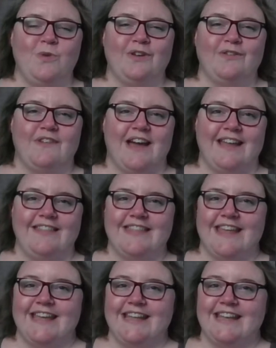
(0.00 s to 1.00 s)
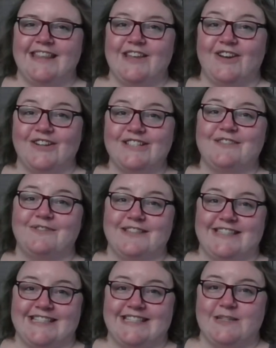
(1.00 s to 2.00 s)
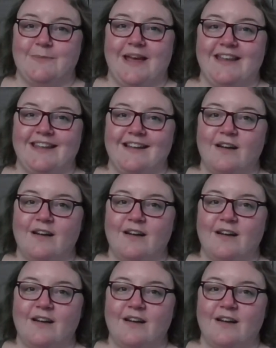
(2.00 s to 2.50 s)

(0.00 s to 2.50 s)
you'll find that there are differences depending